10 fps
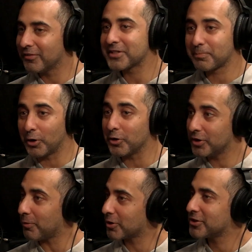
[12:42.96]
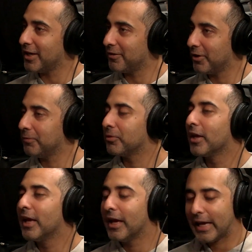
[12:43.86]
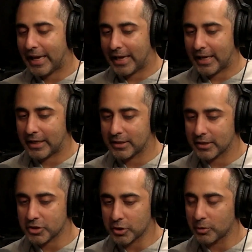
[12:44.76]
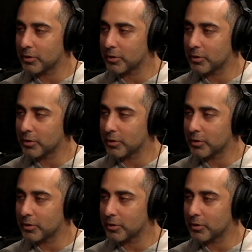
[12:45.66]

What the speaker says: this proto network state, right? And so